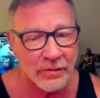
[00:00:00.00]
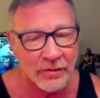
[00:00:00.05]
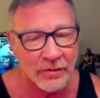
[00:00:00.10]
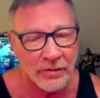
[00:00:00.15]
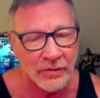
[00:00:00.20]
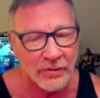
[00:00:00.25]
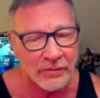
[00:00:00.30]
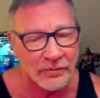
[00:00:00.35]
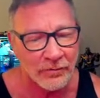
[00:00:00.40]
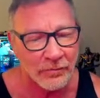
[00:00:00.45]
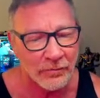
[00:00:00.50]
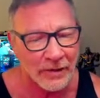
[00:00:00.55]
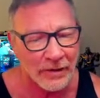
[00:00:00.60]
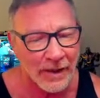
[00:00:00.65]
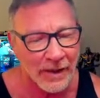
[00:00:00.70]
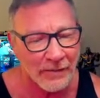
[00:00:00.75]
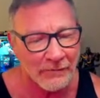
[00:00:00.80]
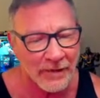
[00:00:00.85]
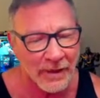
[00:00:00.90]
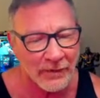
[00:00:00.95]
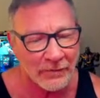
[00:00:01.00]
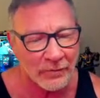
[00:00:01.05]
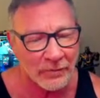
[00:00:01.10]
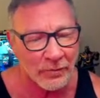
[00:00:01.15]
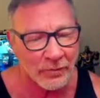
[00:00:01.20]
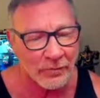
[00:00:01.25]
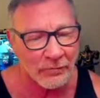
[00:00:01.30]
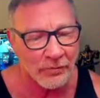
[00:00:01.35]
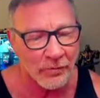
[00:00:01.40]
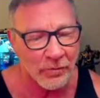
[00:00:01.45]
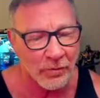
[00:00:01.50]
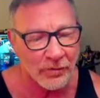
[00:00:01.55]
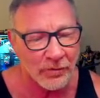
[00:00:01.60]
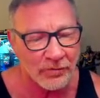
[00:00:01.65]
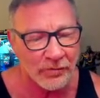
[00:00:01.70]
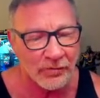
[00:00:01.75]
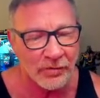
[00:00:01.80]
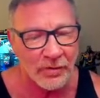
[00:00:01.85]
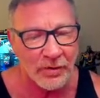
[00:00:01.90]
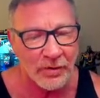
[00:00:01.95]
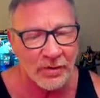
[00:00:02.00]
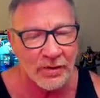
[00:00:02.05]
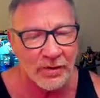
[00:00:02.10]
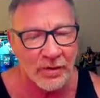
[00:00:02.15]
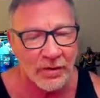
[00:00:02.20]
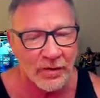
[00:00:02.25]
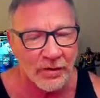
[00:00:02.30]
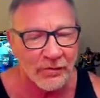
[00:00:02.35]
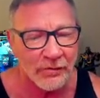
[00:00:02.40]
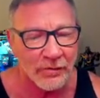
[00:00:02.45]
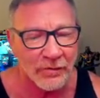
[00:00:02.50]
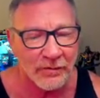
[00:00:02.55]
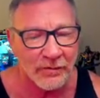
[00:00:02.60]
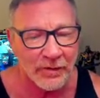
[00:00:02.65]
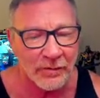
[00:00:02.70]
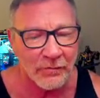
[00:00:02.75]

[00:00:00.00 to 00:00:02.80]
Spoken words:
So we'll have that going for us. So I think what